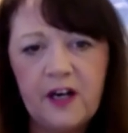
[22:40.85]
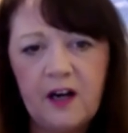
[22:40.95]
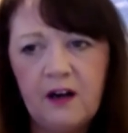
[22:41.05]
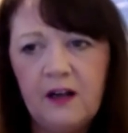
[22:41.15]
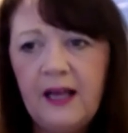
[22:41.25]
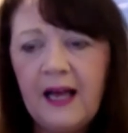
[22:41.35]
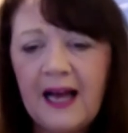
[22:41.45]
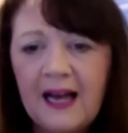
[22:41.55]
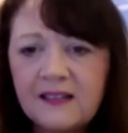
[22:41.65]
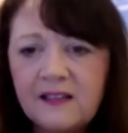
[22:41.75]
are
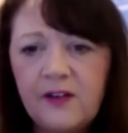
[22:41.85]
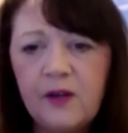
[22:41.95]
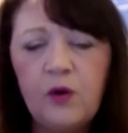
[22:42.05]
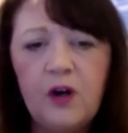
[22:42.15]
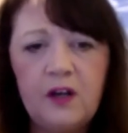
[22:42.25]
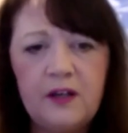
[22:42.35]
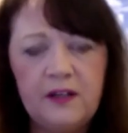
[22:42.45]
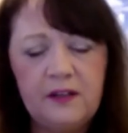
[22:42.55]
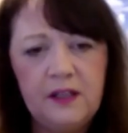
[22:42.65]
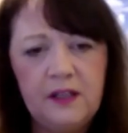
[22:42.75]
actively working